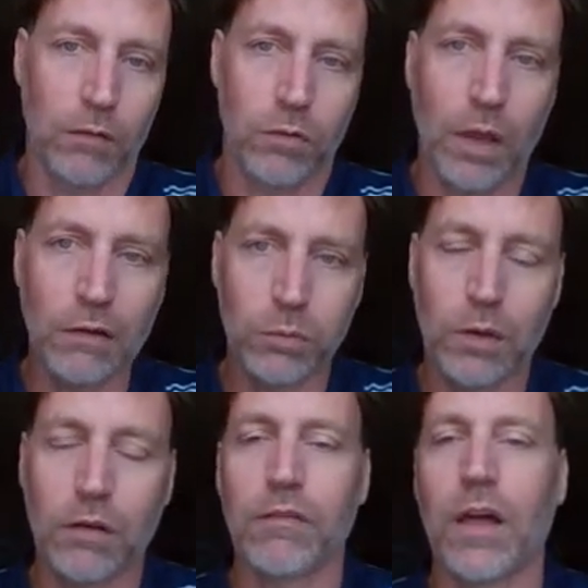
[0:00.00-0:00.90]
So that's
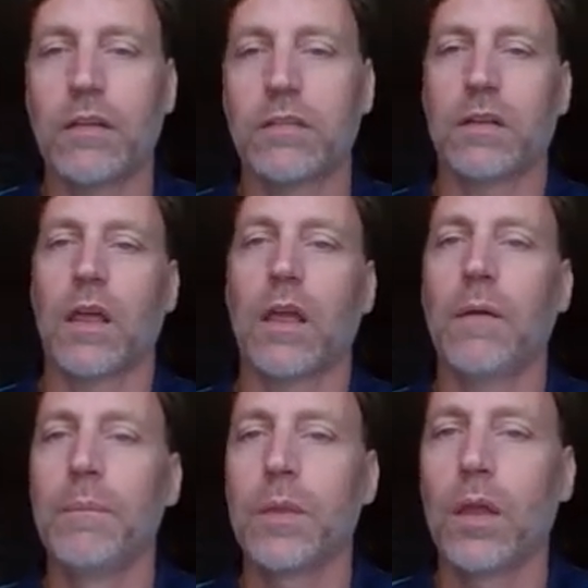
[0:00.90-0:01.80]
what Lavoisier
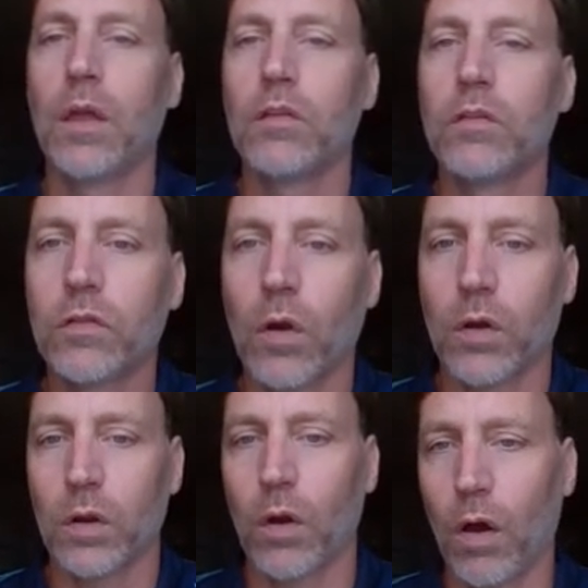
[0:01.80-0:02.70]

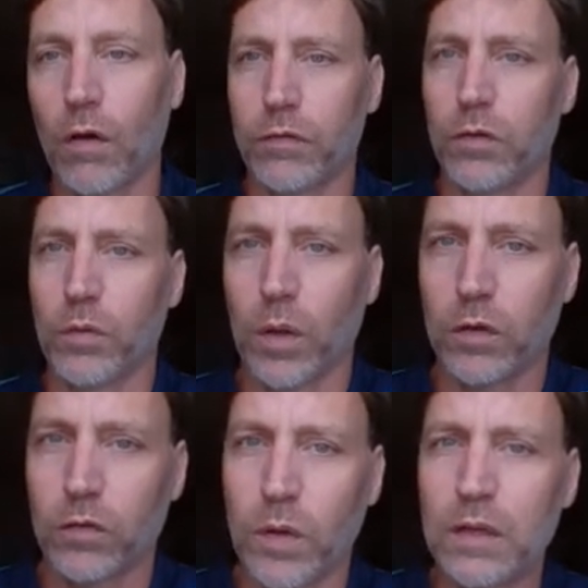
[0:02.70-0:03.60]
started off doing.
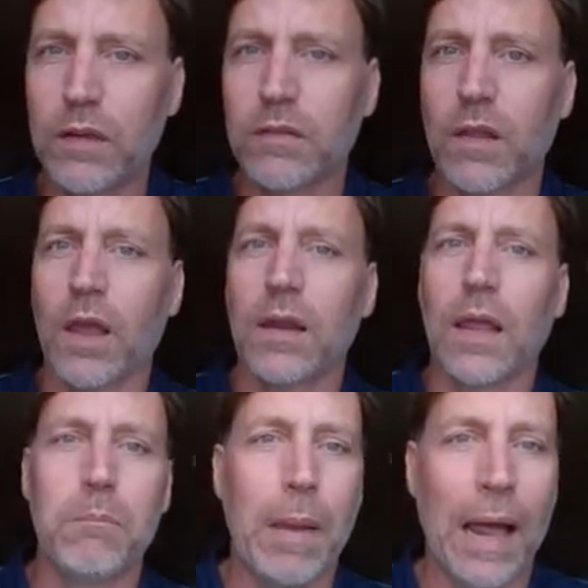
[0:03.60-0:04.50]
So he designed
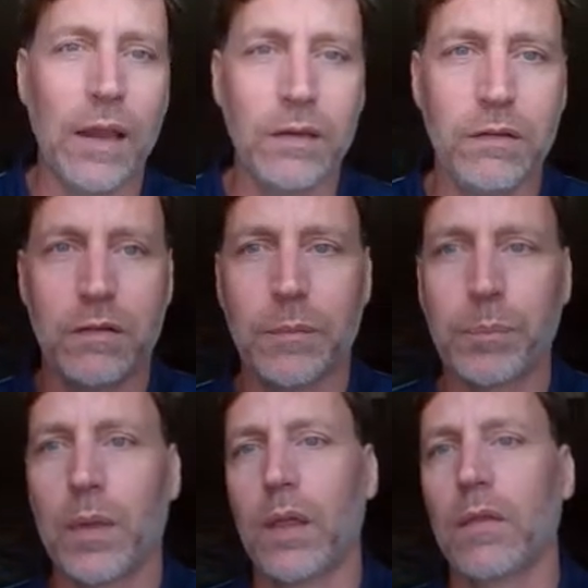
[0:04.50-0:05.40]
a balance
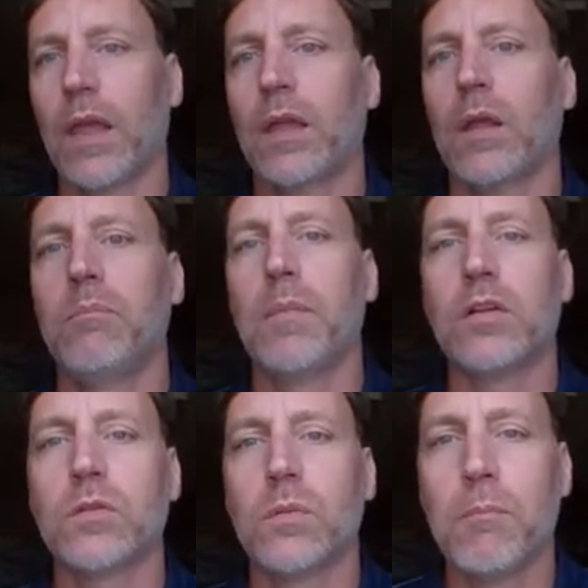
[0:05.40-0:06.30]
that could
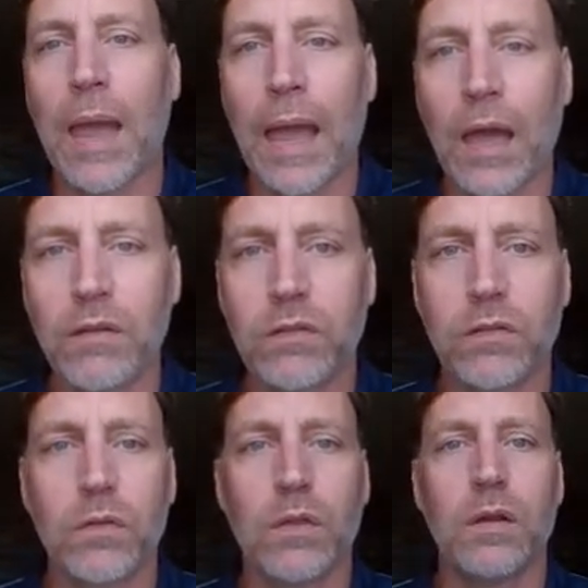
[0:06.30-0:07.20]
measure mass
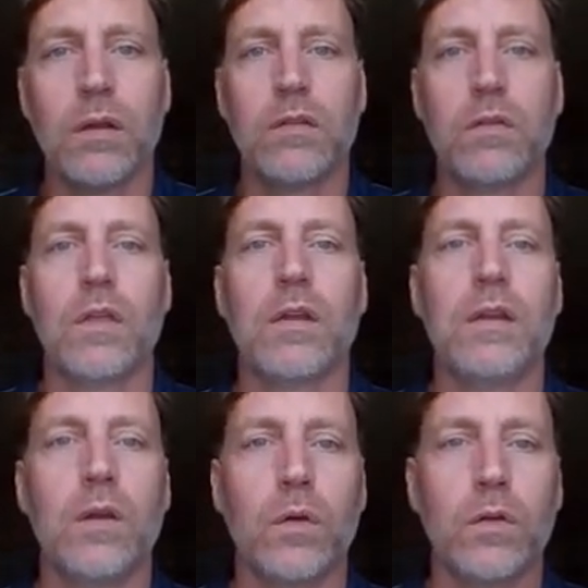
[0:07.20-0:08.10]
to the
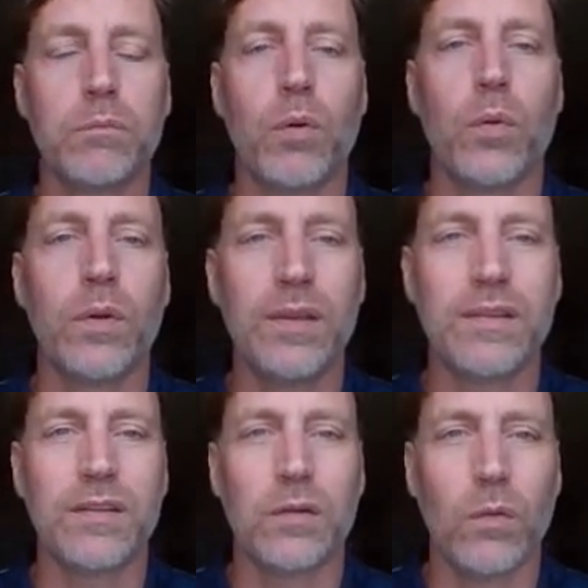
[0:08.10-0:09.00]
nearest
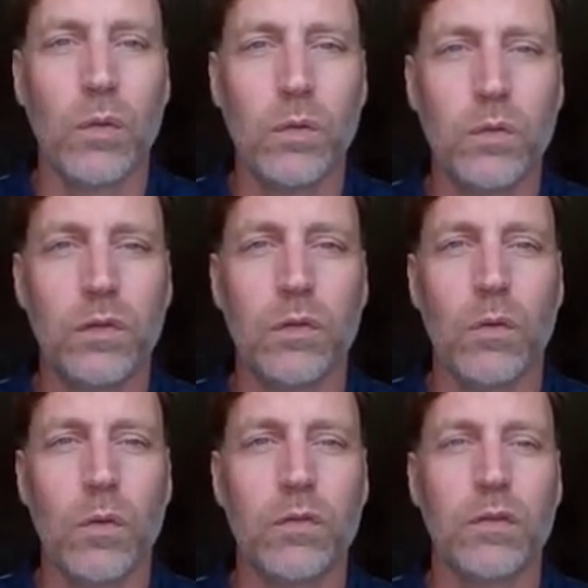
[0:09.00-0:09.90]

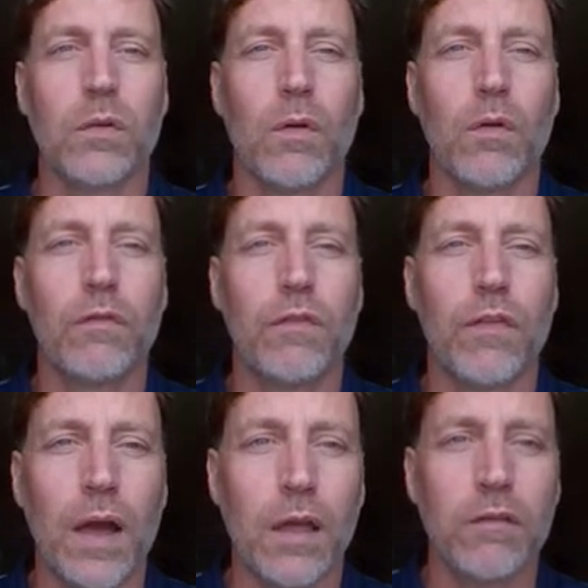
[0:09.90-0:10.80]

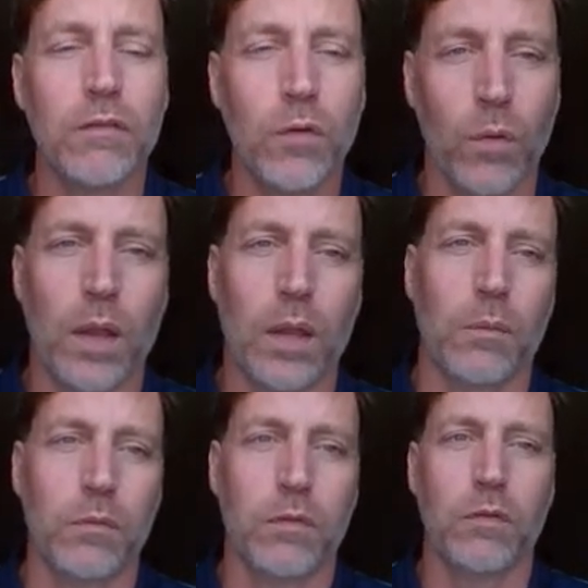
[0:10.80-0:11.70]
0.0005
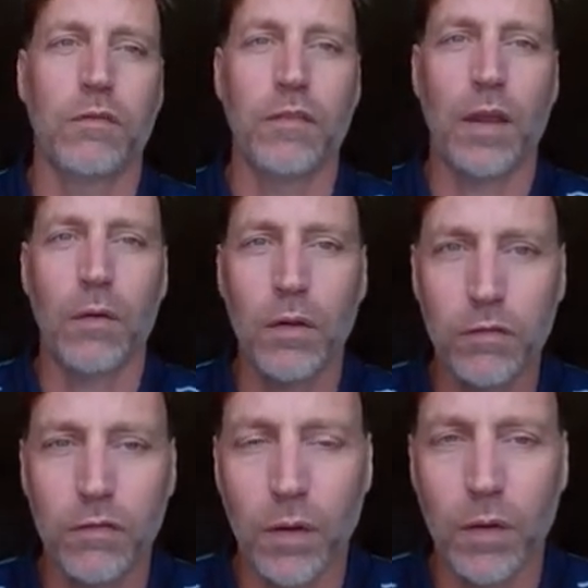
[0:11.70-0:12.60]
grams.
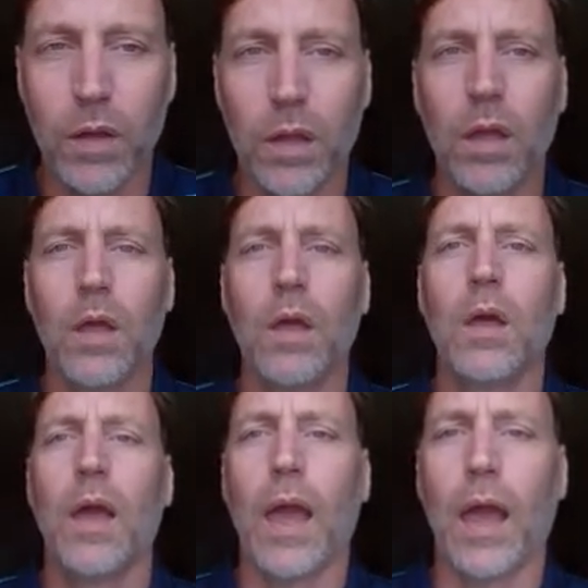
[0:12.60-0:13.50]
Very, very
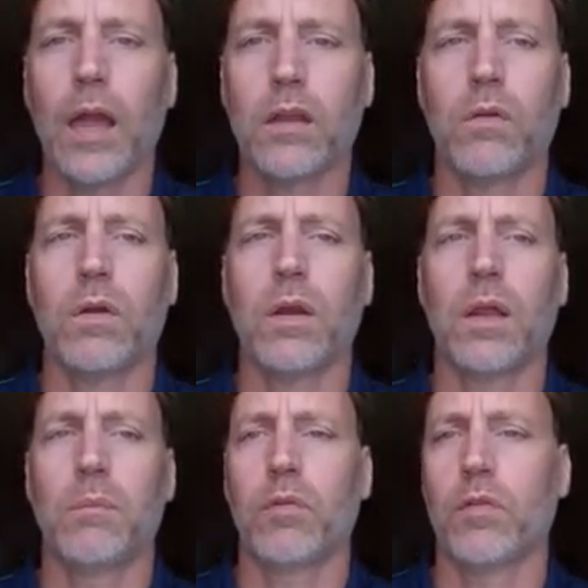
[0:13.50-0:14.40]
accurate
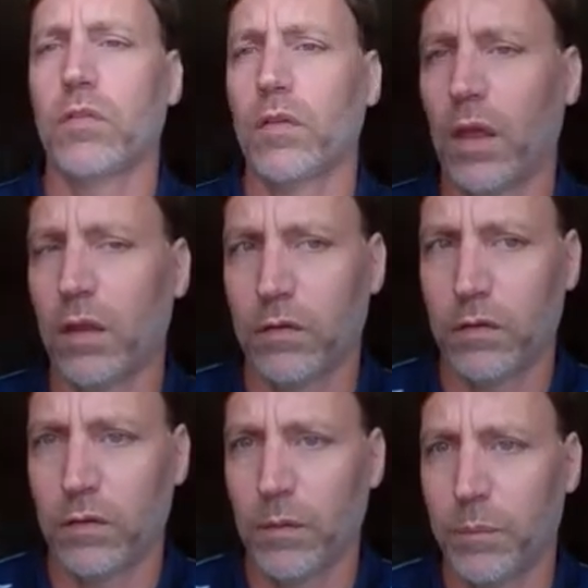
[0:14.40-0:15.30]
and
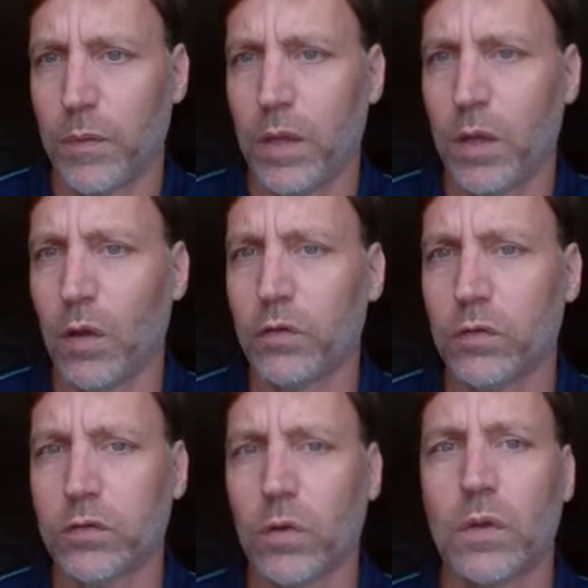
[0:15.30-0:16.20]
precise. He also
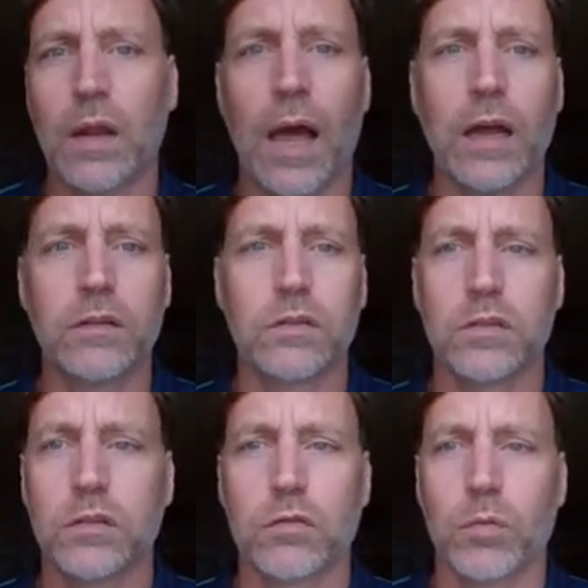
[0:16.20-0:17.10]
showed that
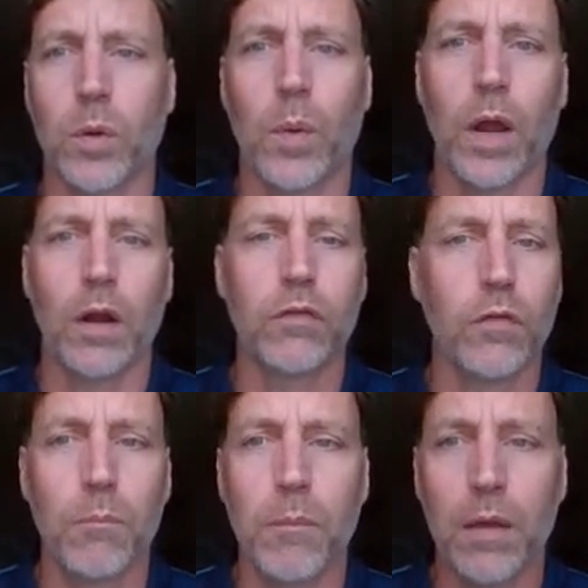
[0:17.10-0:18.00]
oxygen is required
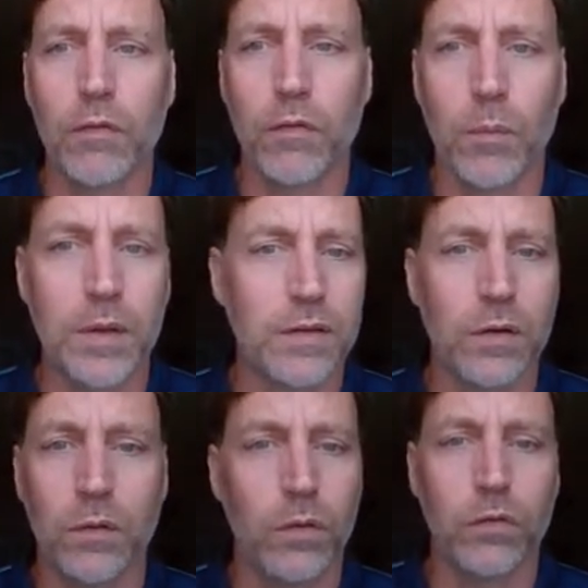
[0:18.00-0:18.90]
for
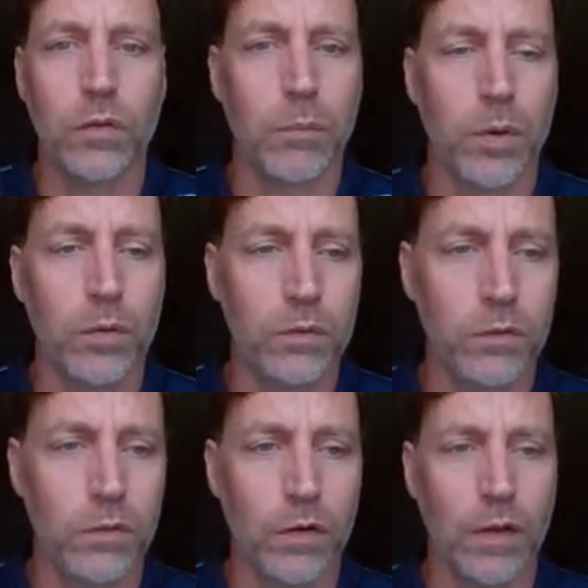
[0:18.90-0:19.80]
materials to burn.
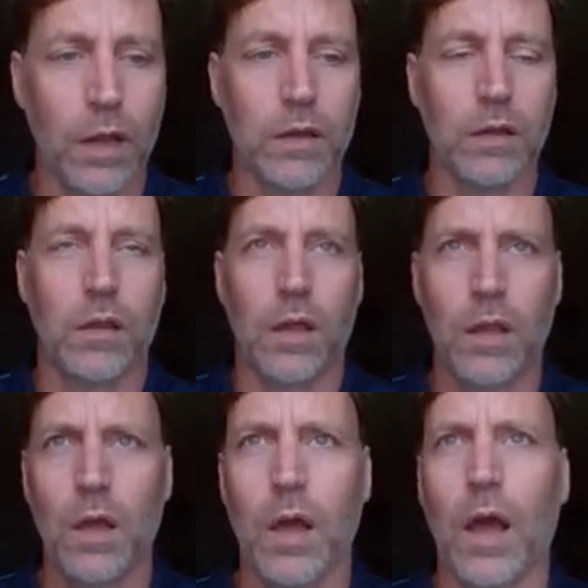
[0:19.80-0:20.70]
So this idea that
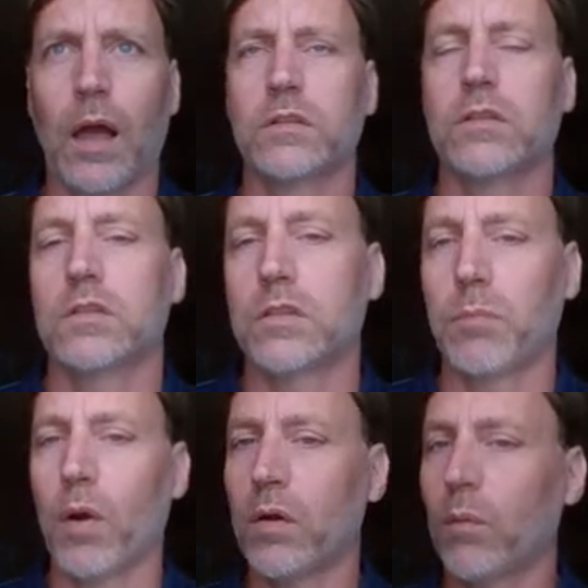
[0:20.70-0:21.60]
oxygen is a
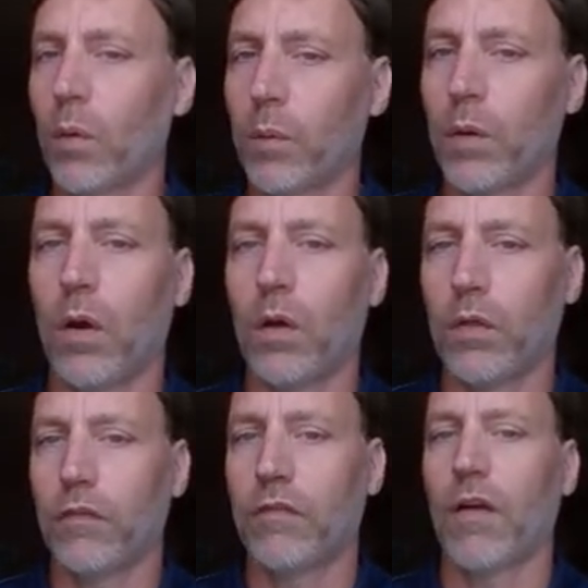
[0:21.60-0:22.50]
part of what we call
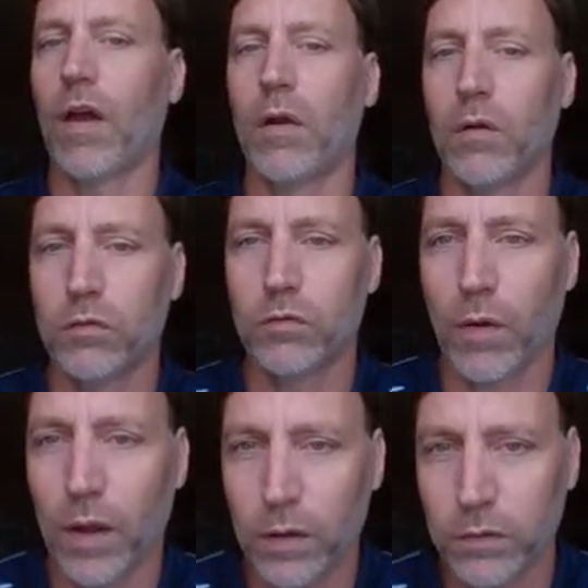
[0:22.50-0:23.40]
the fire
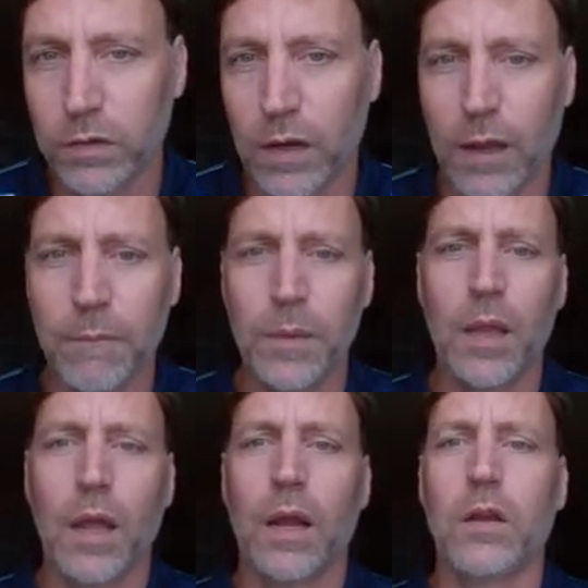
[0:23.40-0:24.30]
triangle today.
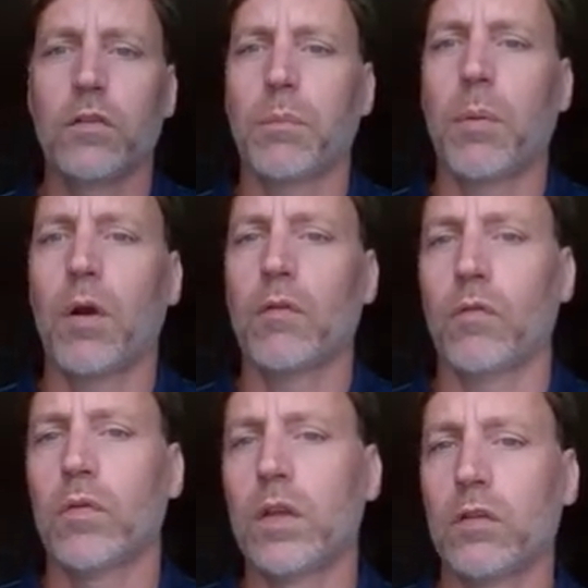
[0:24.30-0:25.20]
And here's a part of a
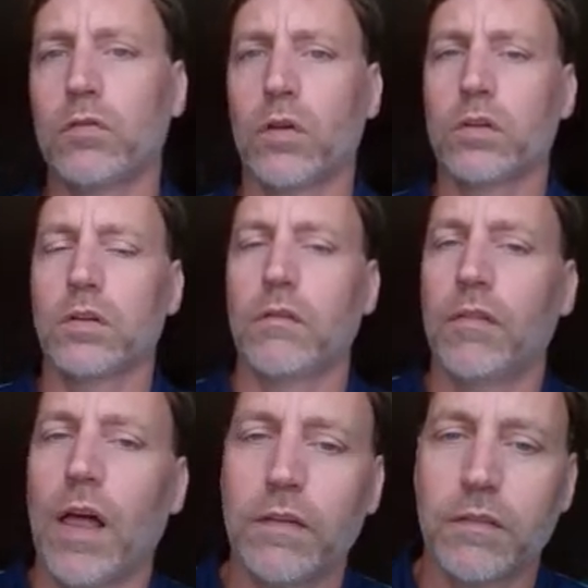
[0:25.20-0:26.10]
reconstruction of
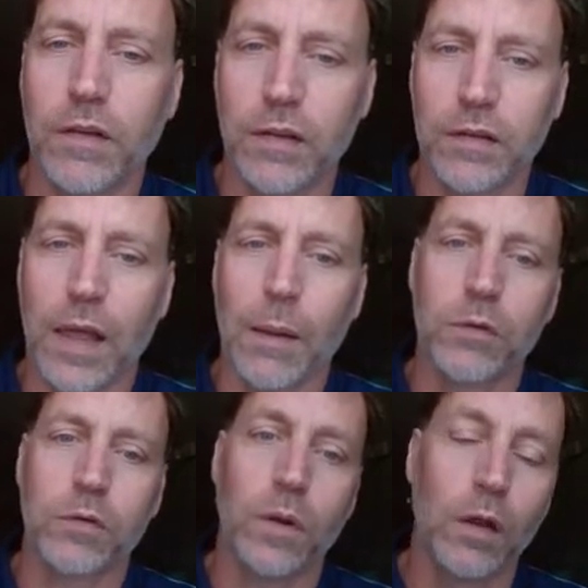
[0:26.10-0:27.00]
Lavoisier's laboratory.